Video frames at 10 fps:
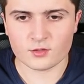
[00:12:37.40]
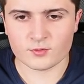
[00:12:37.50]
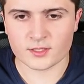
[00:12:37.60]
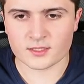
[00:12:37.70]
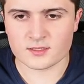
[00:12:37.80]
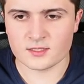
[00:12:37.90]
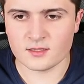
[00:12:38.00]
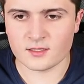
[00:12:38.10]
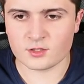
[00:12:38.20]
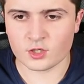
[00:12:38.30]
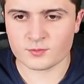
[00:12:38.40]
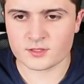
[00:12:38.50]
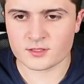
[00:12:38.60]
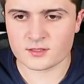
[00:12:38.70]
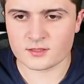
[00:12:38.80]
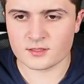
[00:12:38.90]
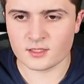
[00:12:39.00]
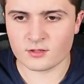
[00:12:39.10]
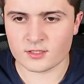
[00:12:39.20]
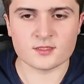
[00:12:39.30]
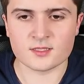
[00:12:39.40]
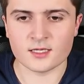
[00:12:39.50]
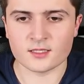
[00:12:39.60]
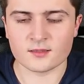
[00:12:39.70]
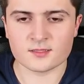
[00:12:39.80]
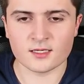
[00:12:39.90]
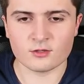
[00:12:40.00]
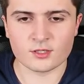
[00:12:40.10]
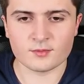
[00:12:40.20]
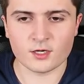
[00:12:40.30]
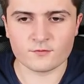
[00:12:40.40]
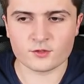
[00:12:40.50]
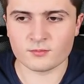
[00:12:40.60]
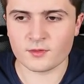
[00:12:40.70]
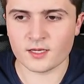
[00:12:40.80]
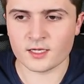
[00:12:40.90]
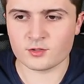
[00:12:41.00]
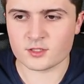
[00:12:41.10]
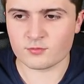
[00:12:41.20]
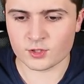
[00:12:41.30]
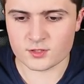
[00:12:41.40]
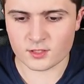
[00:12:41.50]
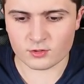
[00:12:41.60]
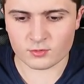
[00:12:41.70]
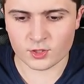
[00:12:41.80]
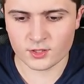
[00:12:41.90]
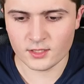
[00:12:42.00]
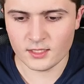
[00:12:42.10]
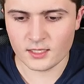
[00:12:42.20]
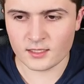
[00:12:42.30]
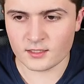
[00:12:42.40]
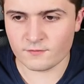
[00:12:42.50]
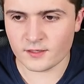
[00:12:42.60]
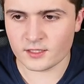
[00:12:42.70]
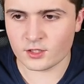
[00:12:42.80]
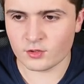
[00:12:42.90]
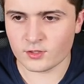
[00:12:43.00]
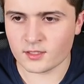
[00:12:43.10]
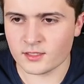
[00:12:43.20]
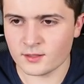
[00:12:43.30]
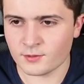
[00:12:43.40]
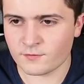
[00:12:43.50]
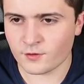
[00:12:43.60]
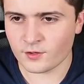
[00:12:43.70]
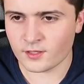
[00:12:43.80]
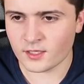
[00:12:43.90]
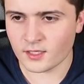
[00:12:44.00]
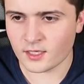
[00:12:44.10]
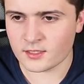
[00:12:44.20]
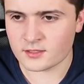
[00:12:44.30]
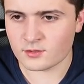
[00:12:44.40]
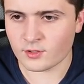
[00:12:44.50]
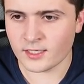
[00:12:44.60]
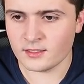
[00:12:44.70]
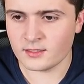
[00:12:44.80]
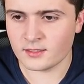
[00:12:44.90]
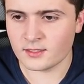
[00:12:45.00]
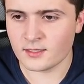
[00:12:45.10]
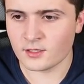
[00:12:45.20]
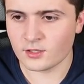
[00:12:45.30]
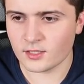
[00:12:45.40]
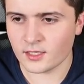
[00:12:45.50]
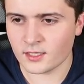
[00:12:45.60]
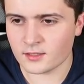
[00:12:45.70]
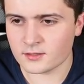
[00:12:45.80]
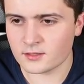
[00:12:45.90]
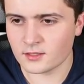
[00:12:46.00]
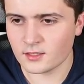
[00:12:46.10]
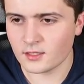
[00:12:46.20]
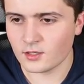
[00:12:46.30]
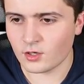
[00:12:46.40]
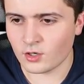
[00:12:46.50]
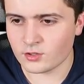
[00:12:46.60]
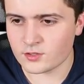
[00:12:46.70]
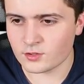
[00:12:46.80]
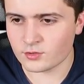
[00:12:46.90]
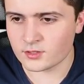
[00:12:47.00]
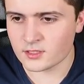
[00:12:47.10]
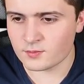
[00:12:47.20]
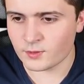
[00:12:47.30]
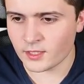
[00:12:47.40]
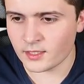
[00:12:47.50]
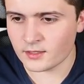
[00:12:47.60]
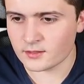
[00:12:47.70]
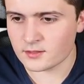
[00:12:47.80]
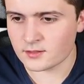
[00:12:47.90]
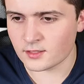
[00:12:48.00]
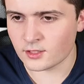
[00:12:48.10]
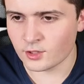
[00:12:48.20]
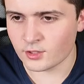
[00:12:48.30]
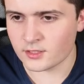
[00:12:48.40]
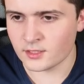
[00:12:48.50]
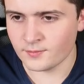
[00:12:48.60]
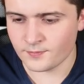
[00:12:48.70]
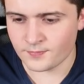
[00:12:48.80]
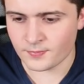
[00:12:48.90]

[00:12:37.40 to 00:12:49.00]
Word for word: we can see that Home Assistant here is sending the telegram now from the address 101. And if I go a little bit further and right click here and also display security,